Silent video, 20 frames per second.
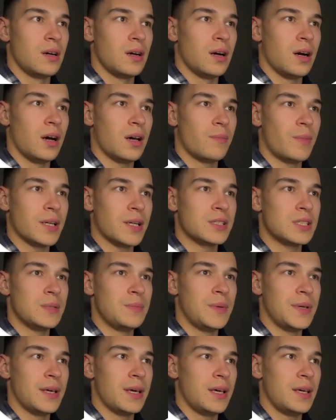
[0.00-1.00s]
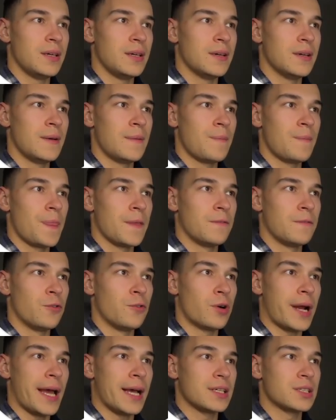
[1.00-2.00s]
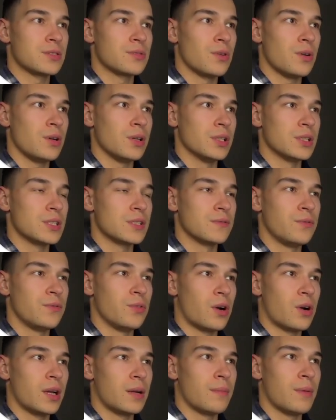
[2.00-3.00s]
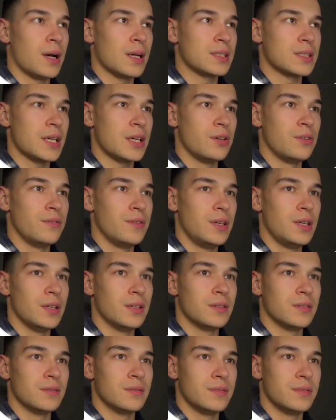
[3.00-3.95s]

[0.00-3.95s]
$100 CPA, 4x ROAS, $400 AOV.